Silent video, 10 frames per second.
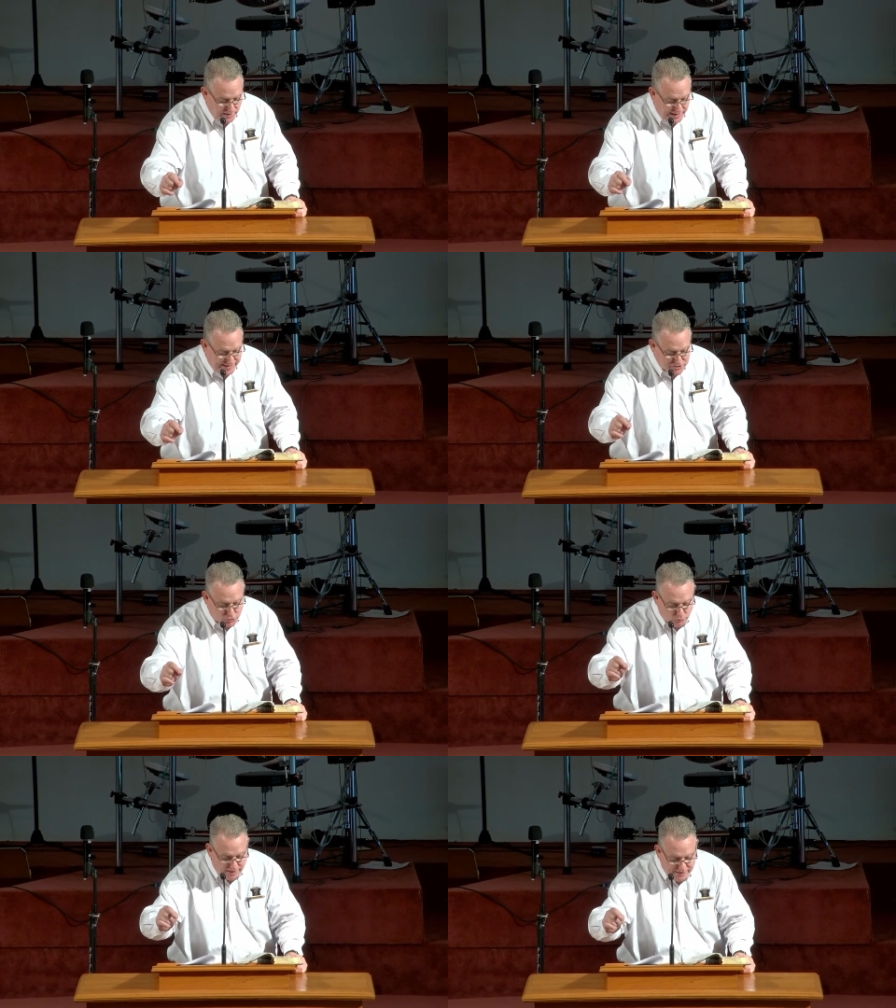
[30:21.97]
has
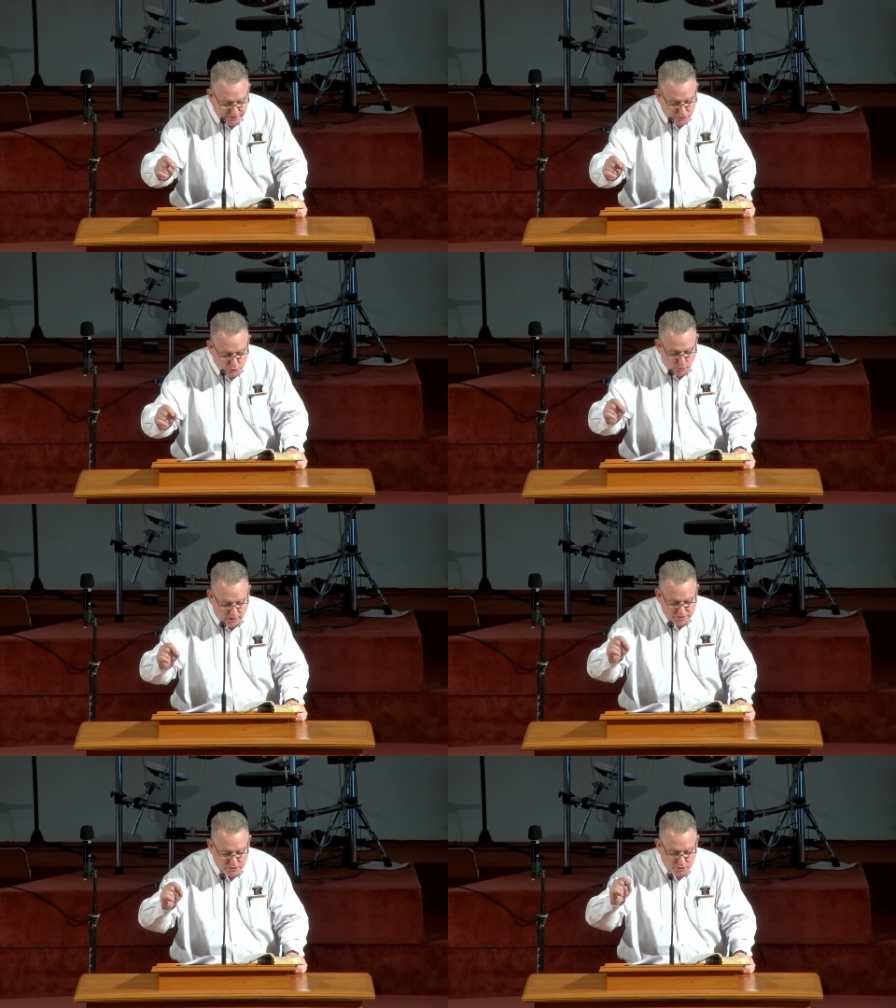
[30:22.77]
granted to
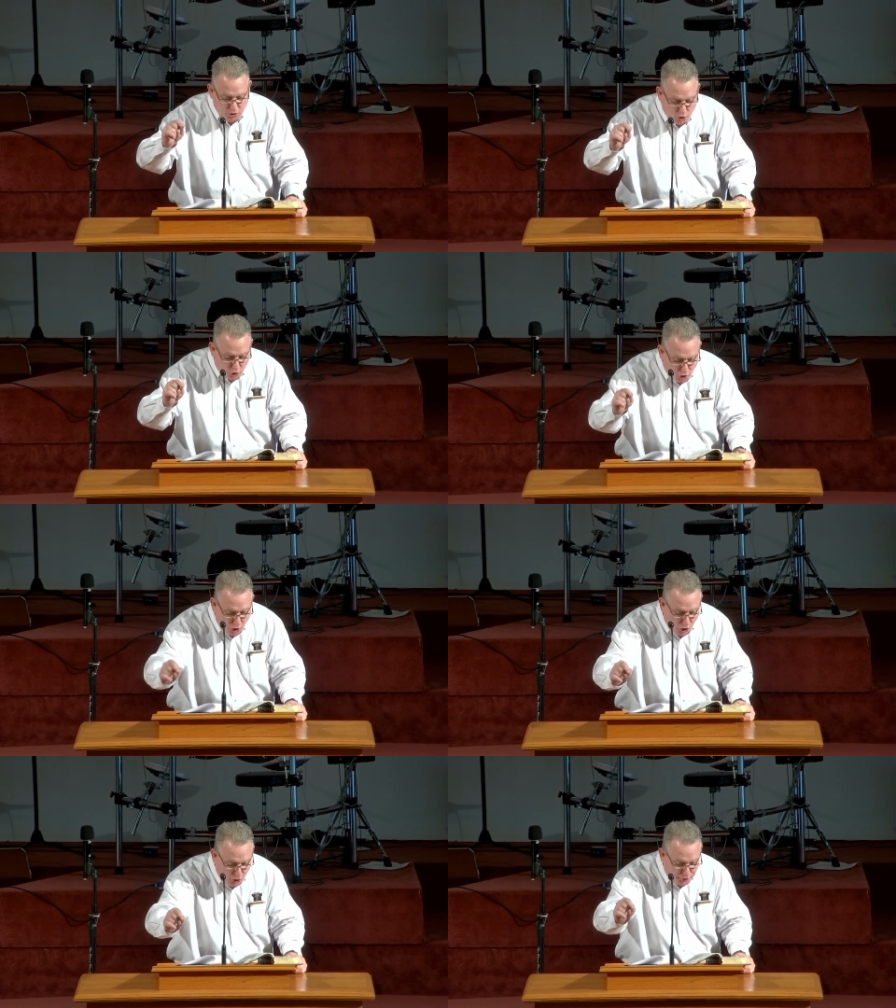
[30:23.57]
us
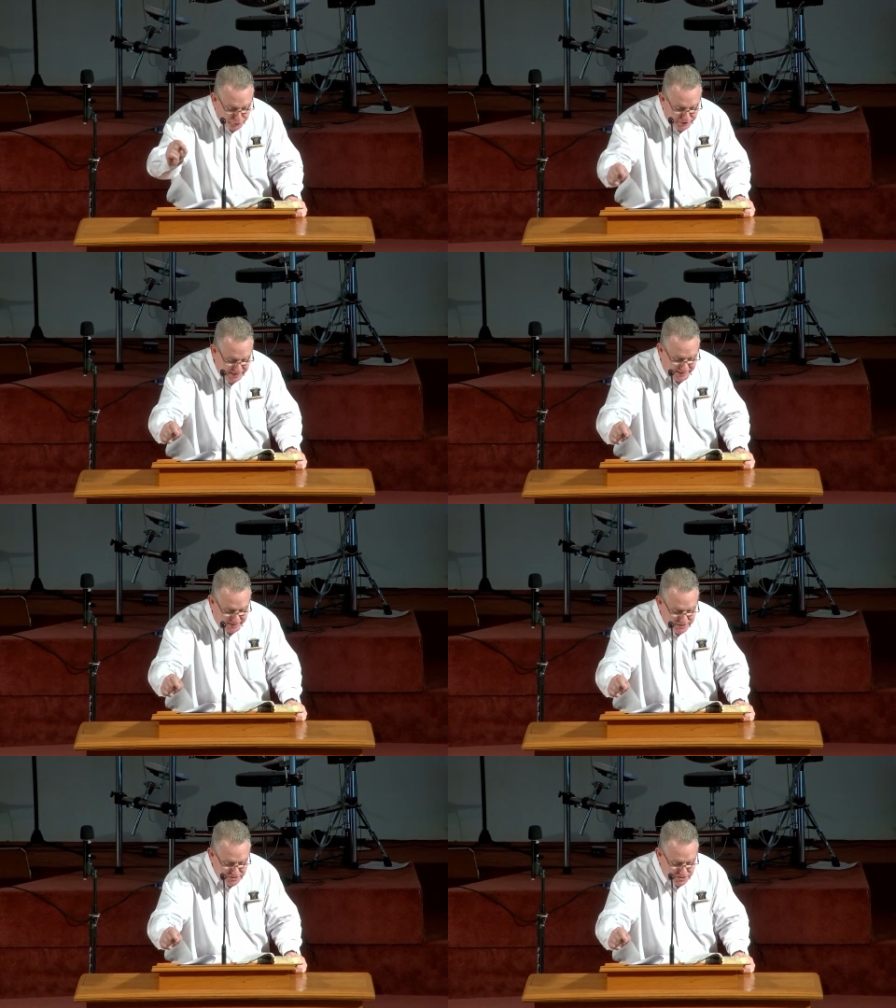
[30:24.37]
all
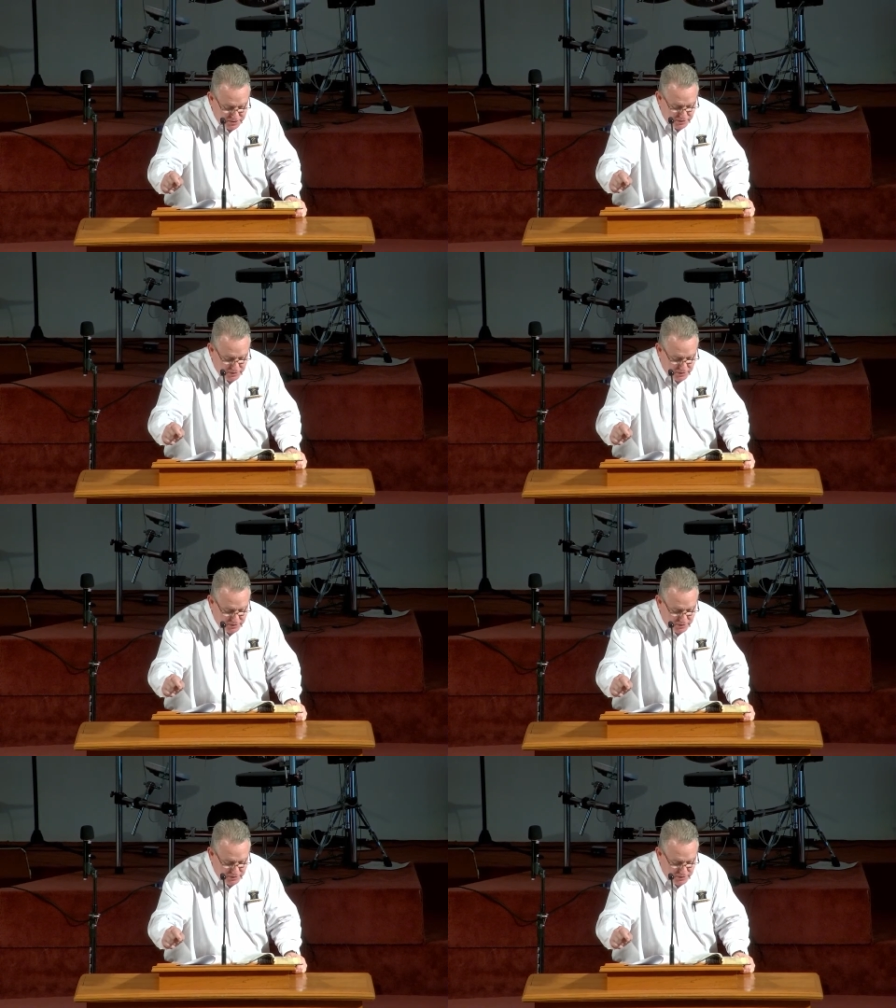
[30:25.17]
things